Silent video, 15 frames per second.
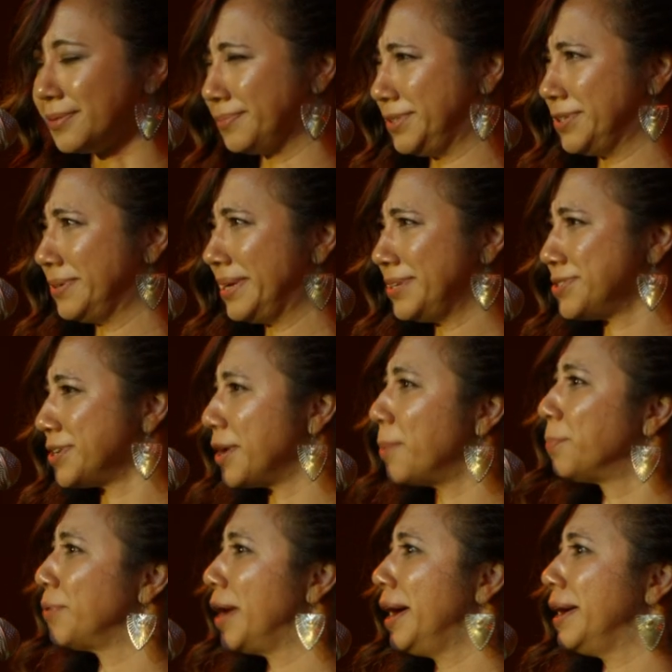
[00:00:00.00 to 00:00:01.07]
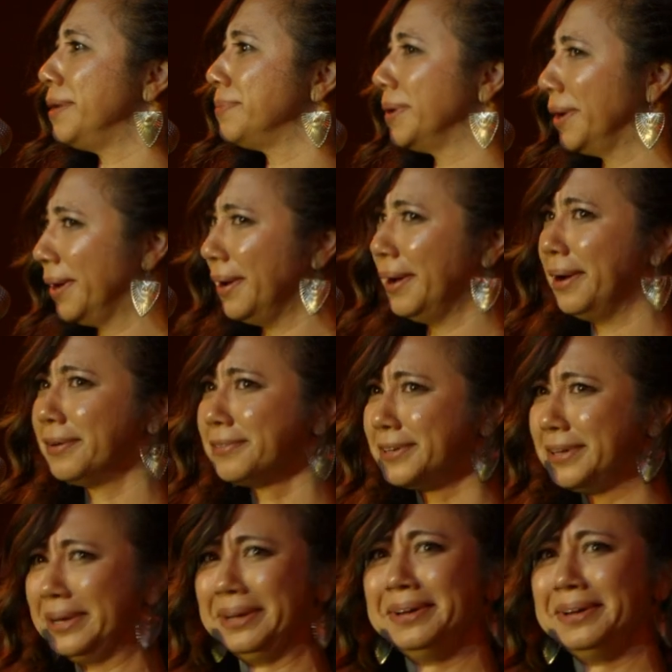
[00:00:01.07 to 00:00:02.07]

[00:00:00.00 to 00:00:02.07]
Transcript: or donation, a bribe, a